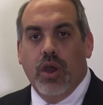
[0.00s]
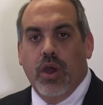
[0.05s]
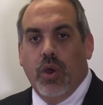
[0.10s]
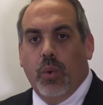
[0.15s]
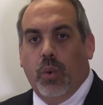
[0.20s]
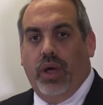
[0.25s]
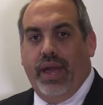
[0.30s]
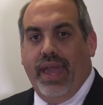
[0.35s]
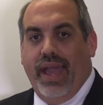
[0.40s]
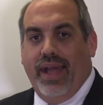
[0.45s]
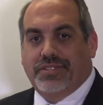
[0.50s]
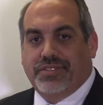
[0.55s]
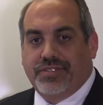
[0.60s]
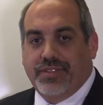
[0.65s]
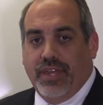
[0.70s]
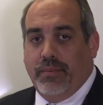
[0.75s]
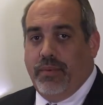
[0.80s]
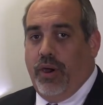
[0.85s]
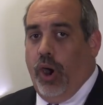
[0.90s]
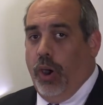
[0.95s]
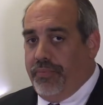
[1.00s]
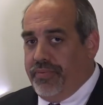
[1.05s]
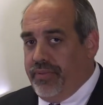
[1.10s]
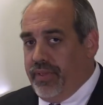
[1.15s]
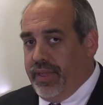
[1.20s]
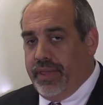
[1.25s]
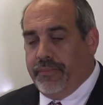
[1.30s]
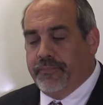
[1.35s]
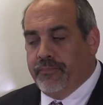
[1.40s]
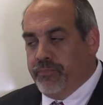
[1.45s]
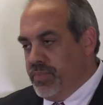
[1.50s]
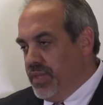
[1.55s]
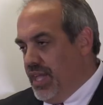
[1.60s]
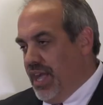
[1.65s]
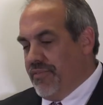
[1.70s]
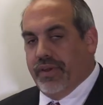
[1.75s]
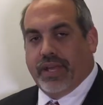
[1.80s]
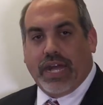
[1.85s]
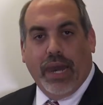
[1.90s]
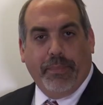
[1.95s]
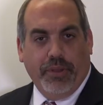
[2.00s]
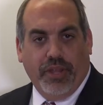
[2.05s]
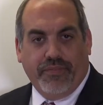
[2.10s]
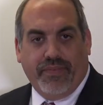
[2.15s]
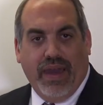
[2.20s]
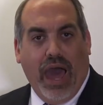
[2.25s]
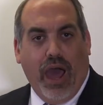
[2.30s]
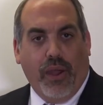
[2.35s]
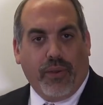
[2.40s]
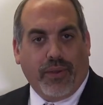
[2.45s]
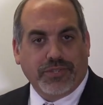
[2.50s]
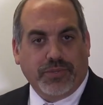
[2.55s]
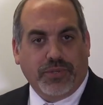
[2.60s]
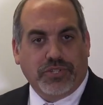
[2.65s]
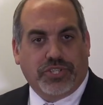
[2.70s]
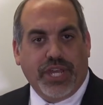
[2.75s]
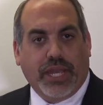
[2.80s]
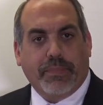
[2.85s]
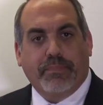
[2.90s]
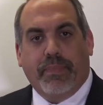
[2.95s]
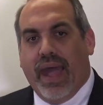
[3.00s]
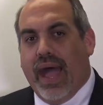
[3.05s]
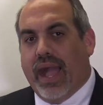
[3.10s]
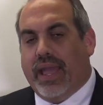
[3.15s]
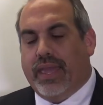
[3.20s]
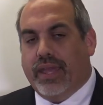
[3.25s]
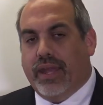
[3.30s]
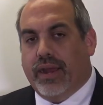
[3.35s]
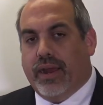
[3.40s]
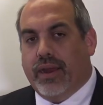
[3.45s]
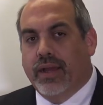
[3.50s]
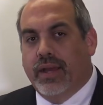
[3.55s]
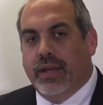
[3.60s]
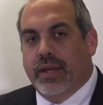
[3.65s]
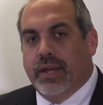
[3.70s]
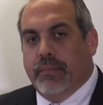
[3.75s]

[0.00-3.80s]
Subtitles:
We'll answer them hopefully every couple of hours. We'll check back here.